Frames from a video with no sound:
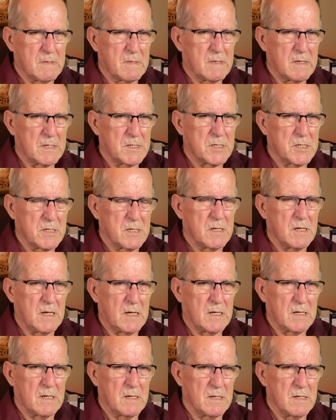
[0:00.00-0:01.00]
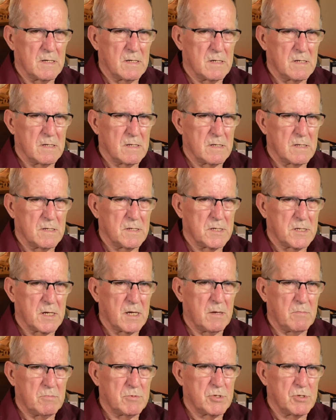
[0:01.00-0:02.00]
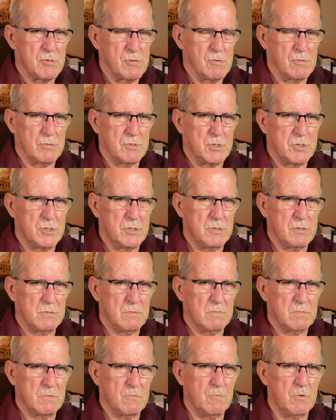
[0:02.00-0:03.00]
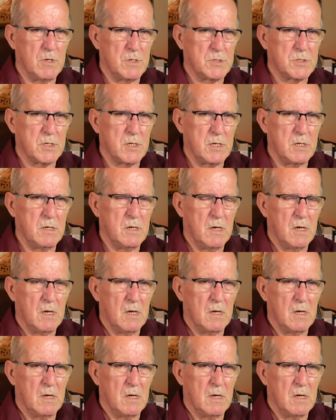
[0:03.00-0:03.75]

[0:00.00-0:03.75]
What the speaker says: That's not the same church we see